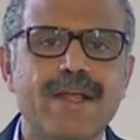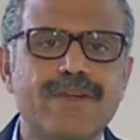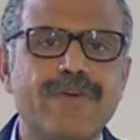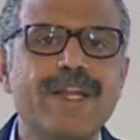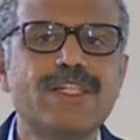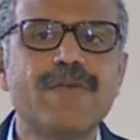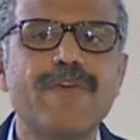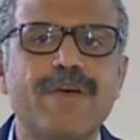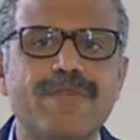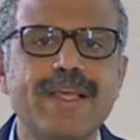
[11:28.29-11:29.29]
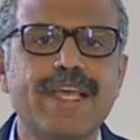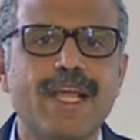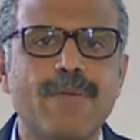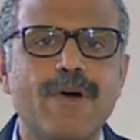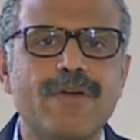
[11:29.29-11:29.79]
traditional way of thinking
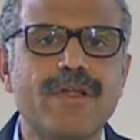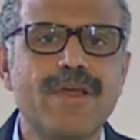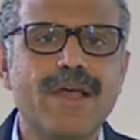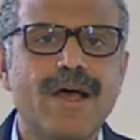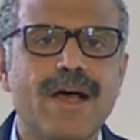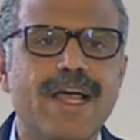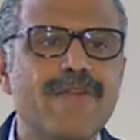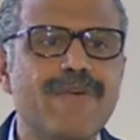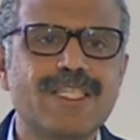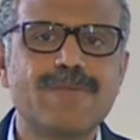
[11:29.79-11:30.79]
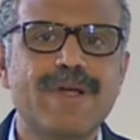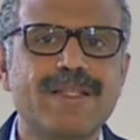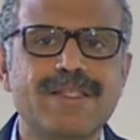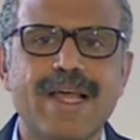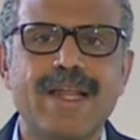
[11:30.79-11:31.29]
about
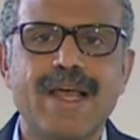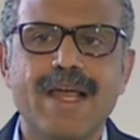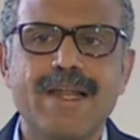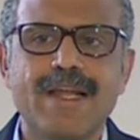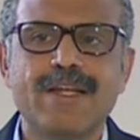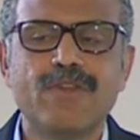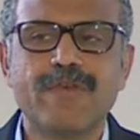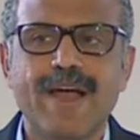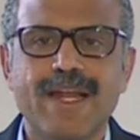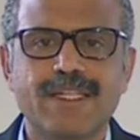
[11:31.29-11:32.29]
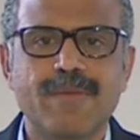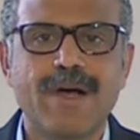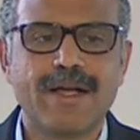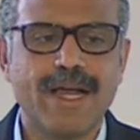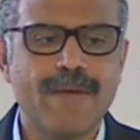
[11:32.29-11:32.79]
investments and into the financial
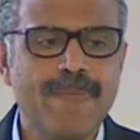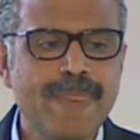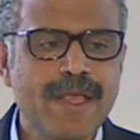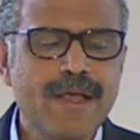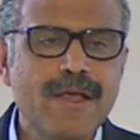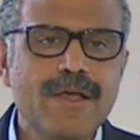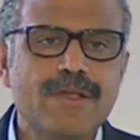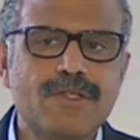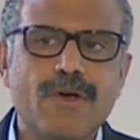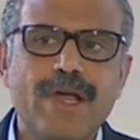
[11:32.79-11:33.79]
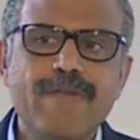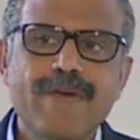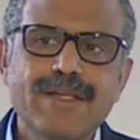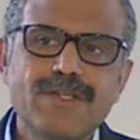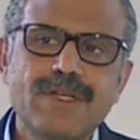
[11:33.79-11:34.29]
market. So
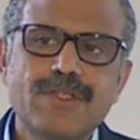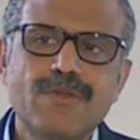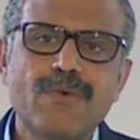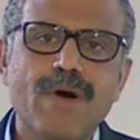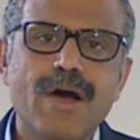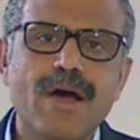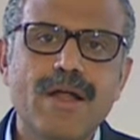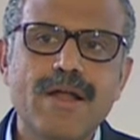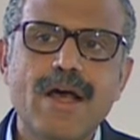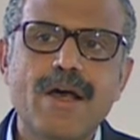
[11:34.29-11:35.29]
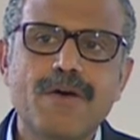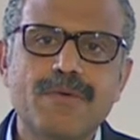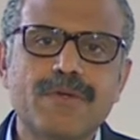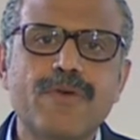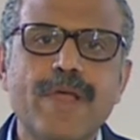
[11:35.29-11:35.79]
investors who are now
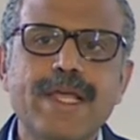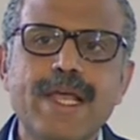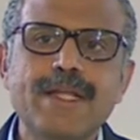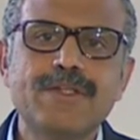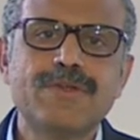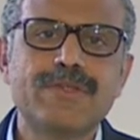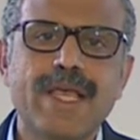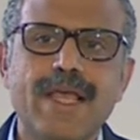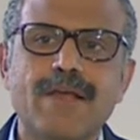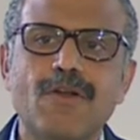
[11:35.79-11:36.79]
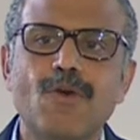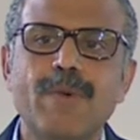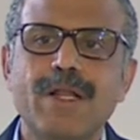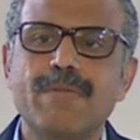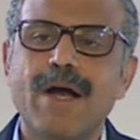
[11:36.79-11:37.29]
going into, say,
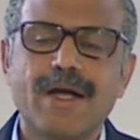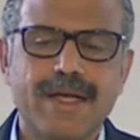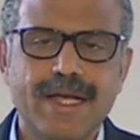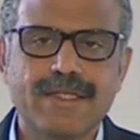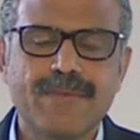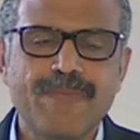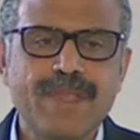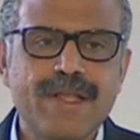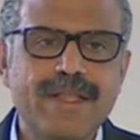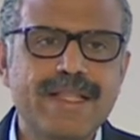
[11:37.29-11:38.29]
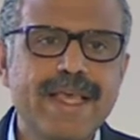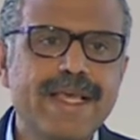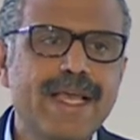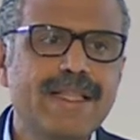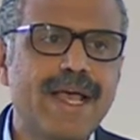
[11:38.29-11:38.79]
global markets, they're
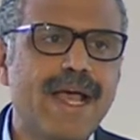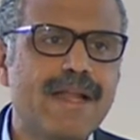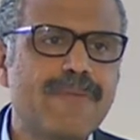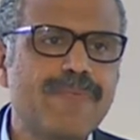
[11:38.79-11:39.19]
thinking that